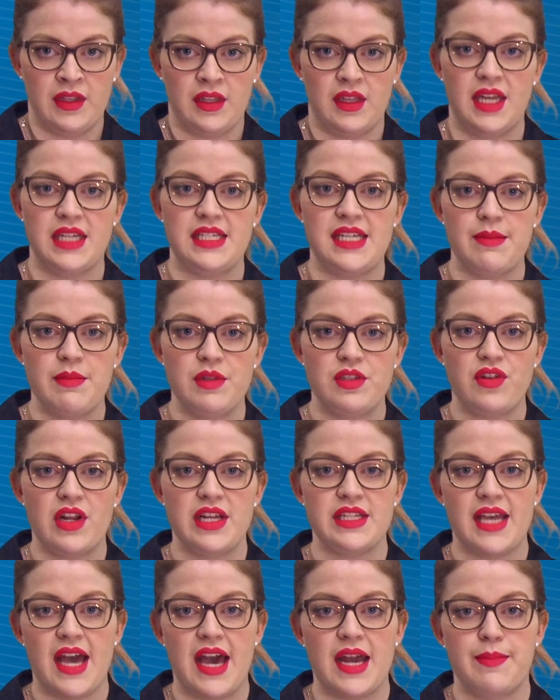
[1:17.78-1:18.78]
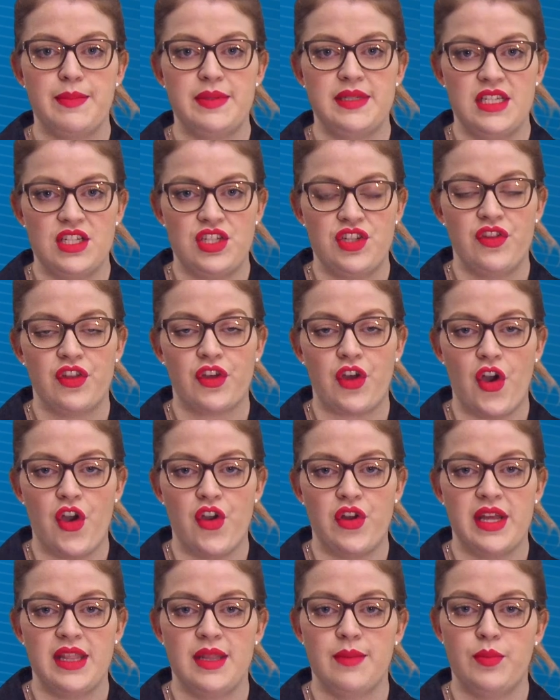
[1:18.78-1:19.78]
It demonstrates how to position the
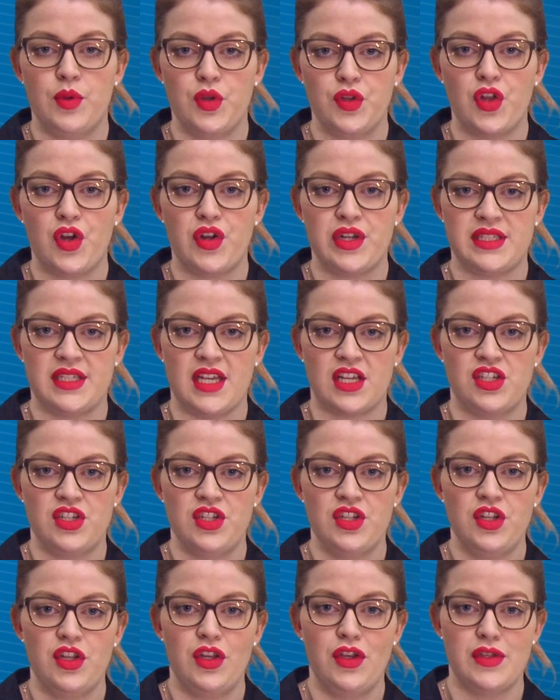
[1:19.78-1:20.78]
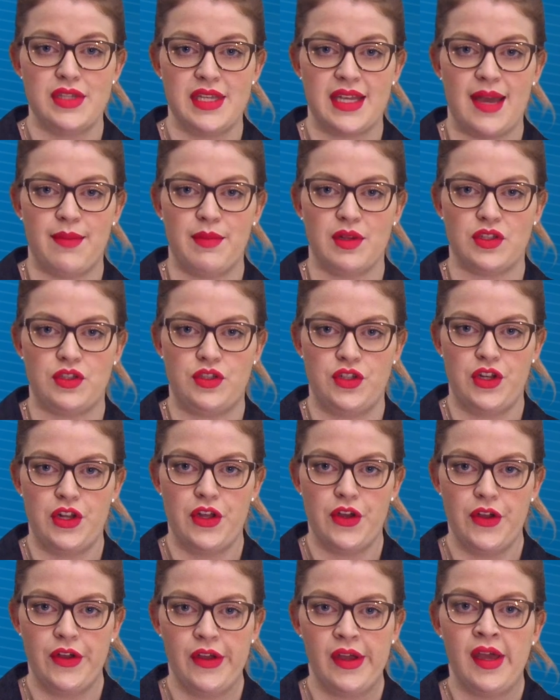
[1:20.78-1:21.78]
code in the bootloader section using Atmel
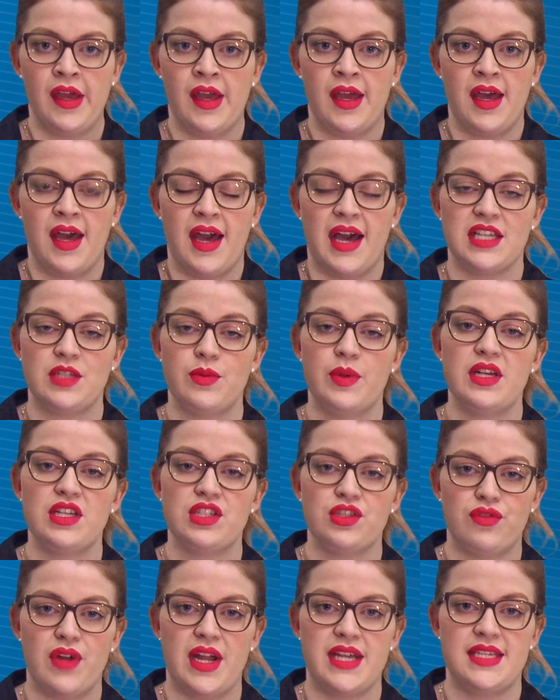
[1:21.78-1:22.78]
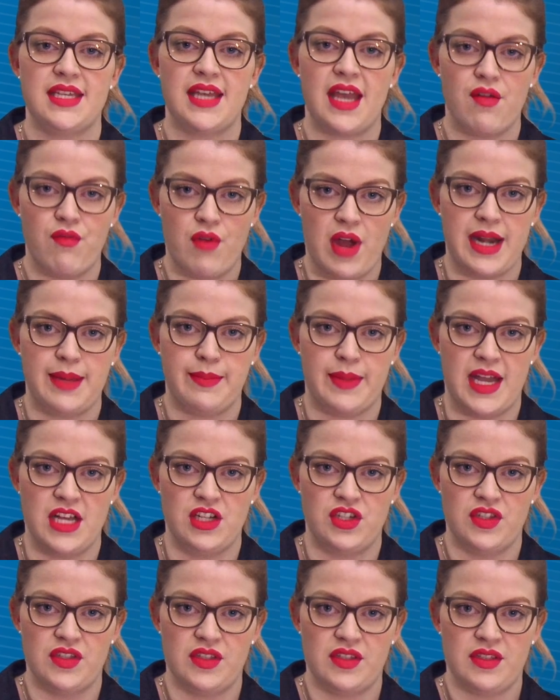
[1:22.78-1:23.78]
Studio, as well as erasing and writing
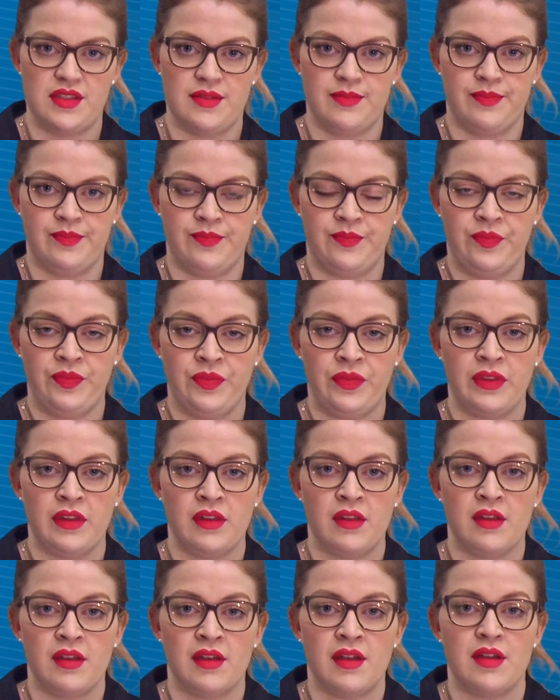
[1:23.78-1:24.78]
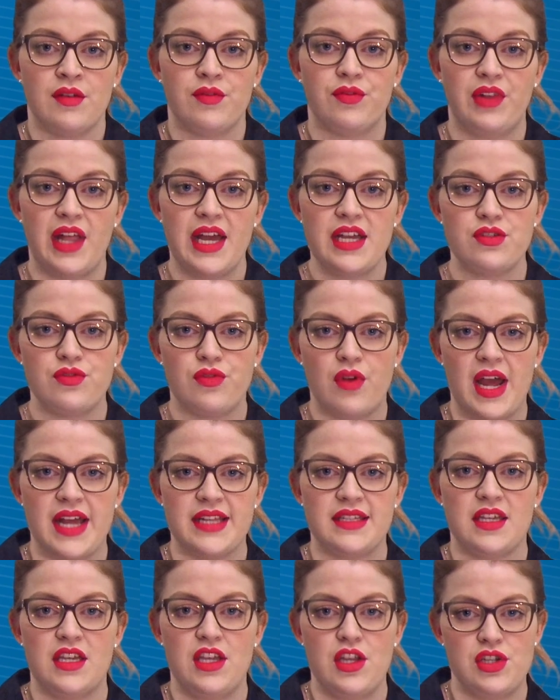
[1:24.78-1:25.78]
pages. Flash
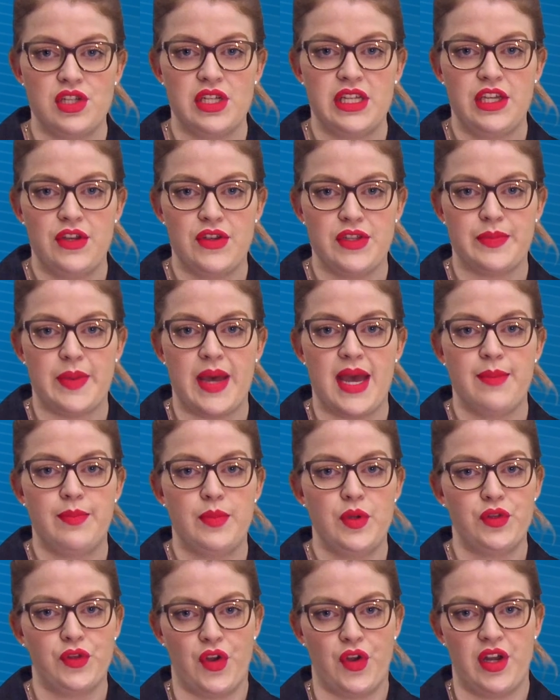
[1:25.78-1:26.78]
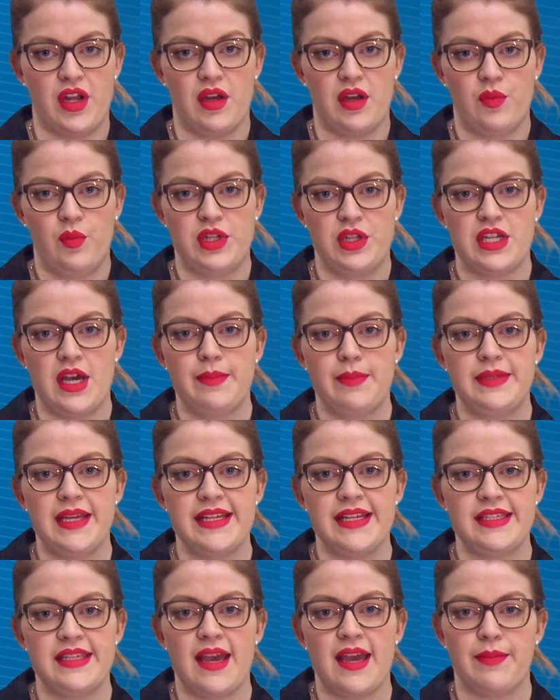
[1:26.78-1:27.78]
writes are usually used by a bootloader, which
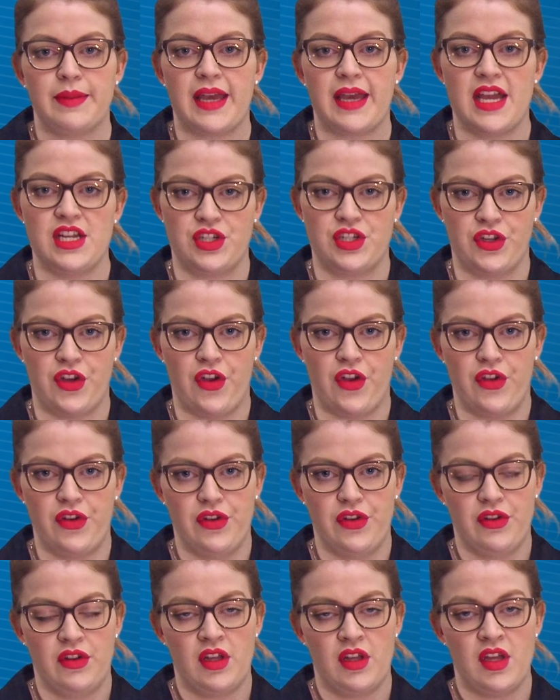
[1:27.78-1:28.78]
updates the application code.